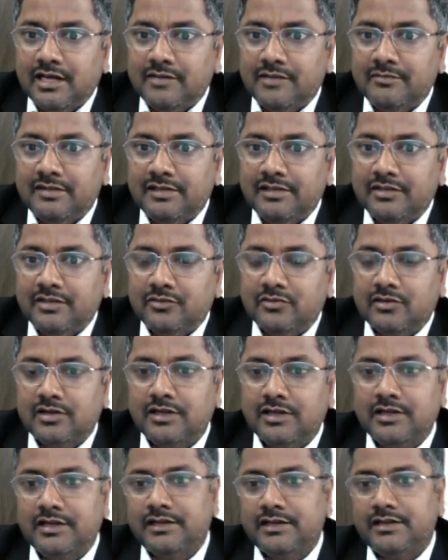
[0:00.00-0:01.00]
your
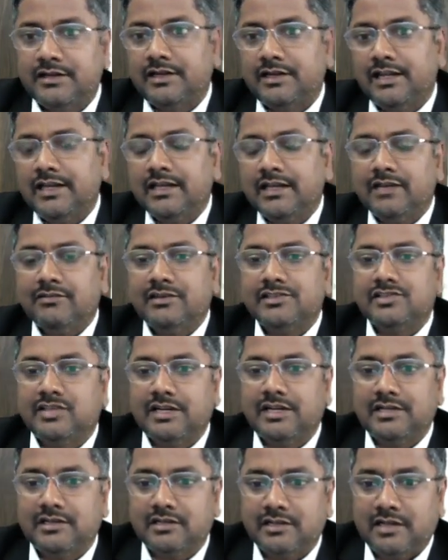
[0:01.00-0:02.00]
language,
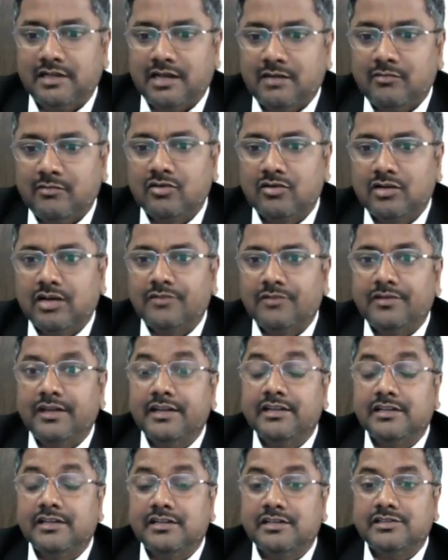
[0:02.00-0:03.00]
that the amount of heat
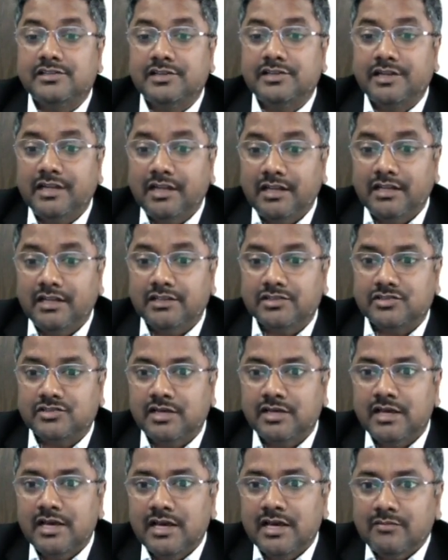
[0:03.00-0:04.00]
energy released,
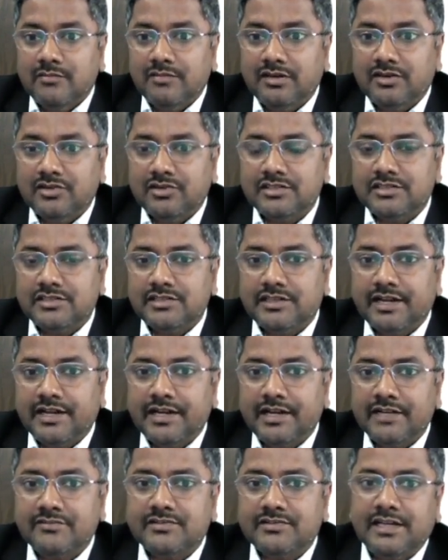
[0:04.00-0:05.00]
because this
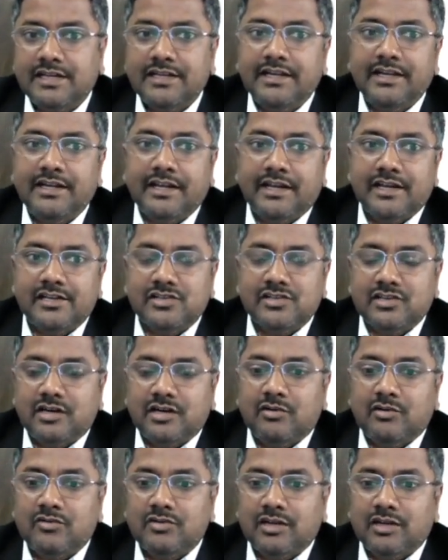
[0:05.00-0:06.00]
negative sign indicates the
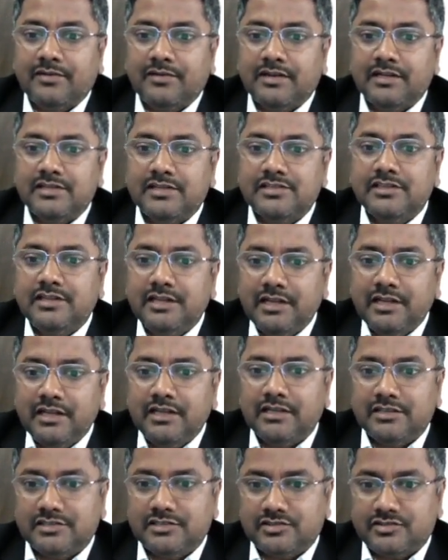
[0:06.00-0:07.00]
amount of energy
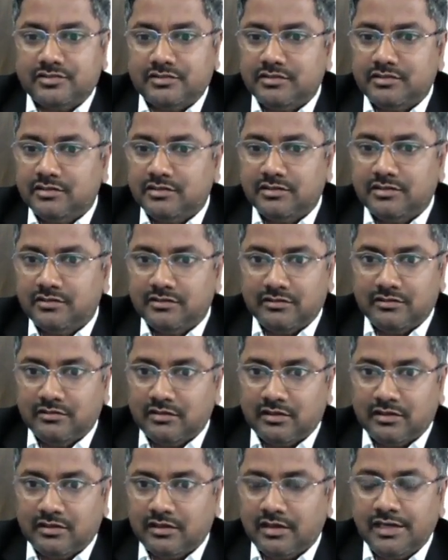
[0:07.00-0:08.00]
released,
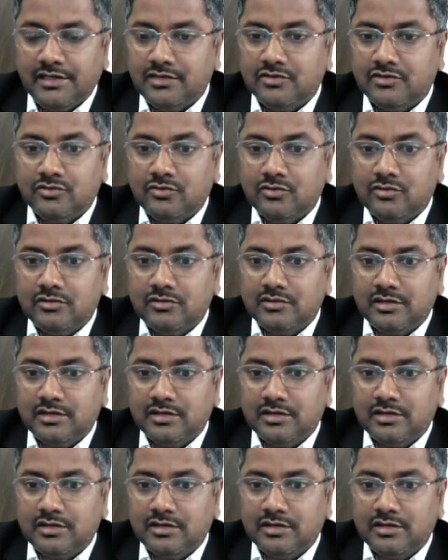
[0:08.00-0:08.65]
right? Don't